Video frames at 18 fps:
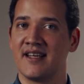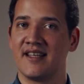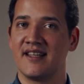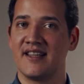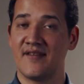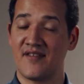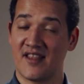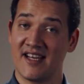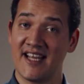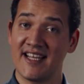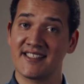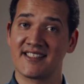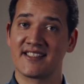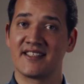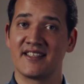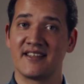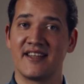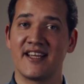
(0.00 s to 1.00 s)

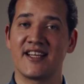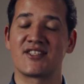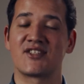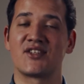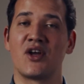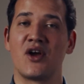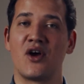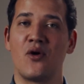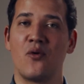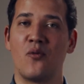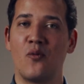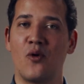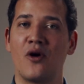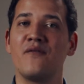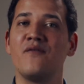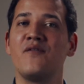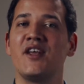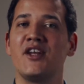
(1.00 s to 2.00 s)
nevertheless, there's
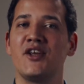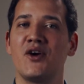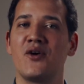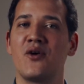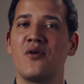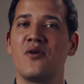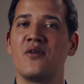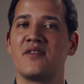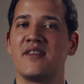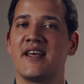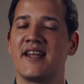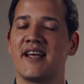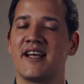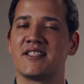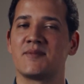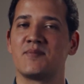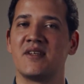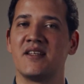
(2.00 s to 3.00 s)
one video that
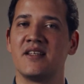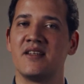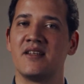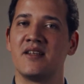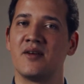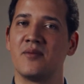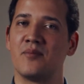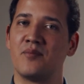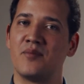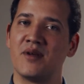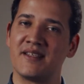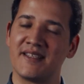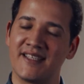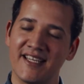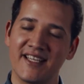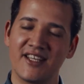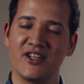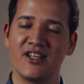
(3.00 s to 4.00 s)
has been
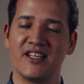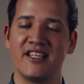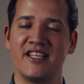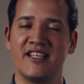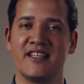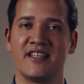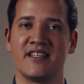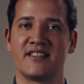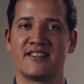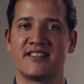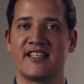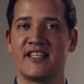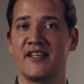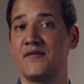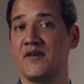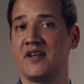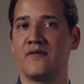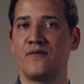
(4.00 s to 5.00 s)
particularly
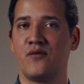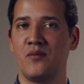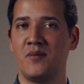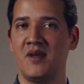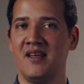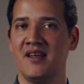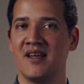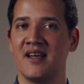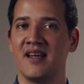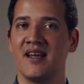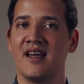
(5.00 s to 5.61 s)
significant for me,